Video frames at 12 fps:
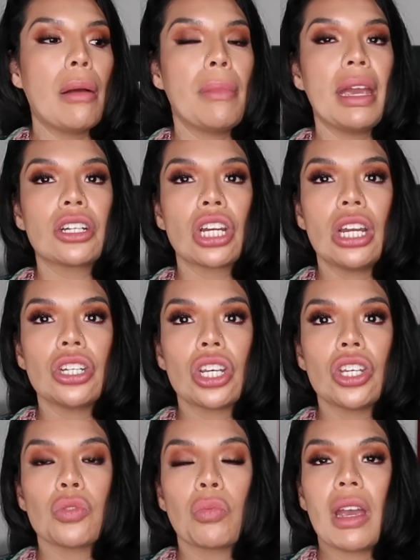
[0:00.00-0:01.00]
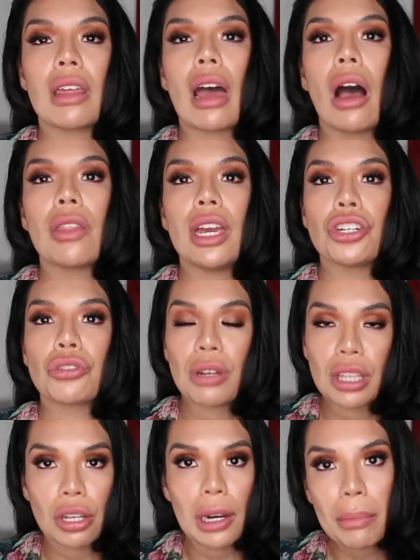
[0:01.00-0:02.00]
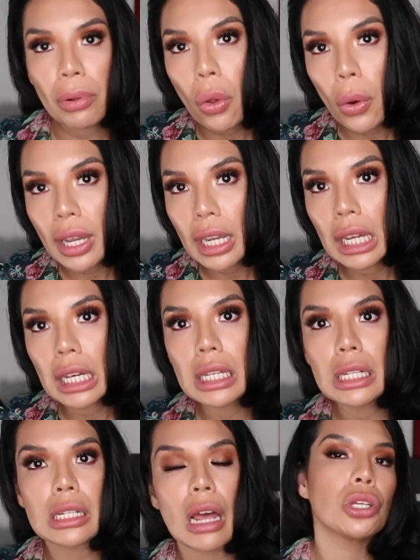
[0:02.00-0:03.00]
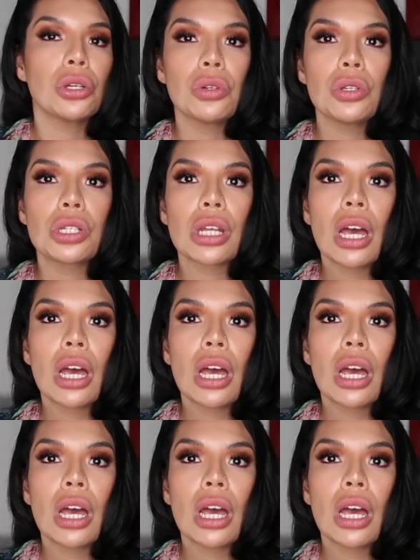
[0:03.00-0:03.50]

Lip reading: make changes with how they treat their employees, use